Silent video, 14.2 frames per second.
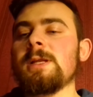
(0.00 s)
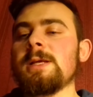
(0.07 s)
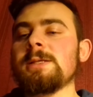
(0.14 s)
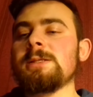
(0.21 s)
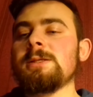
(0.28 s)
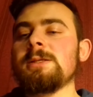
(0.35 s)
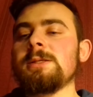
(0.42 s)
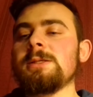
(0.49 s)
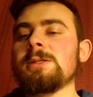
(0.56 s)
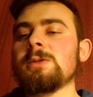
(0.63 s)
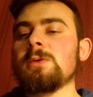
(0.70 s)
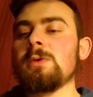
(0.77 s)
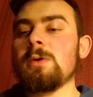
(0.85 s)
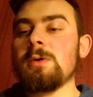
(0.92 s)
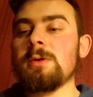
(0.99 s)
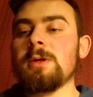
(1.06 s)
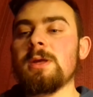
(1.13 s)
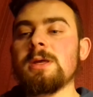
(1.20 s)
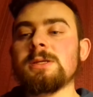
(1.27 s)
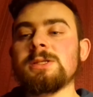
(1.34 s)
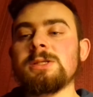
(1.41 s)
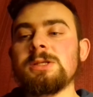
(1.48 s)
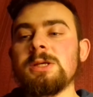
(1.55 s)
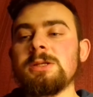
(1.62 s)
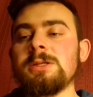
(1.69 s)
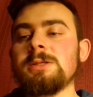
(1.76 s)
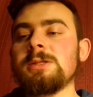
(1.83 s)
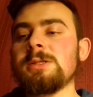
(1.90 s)
lesson is on a
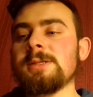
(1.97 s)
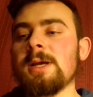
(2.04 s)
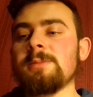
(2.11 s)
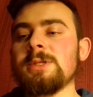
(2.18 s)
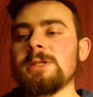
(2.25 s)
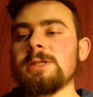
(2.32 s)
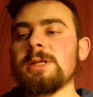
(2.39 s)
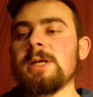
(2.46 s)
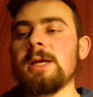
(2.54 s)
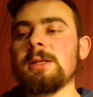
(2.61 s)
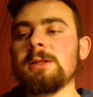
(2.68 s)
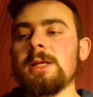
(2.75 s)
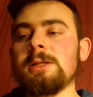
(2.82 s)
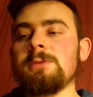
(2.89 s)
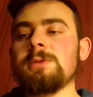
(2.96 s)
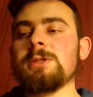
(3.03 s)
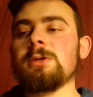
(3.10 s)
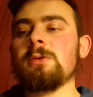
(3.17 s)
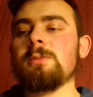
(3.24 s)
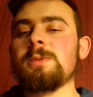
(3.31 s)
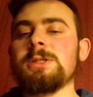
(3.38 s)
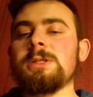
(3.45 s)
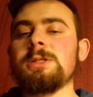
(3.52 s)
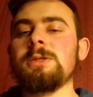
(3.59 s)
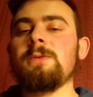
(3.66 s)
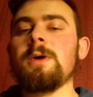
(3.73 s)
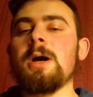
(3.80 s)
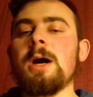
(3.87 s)
certain subject and language objective